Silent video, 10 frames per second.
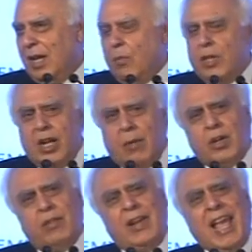With the
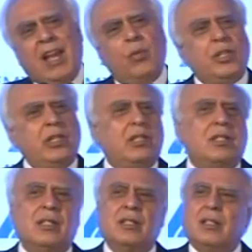number of
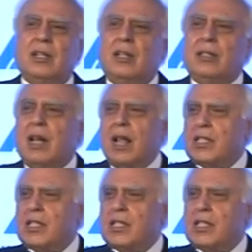languages that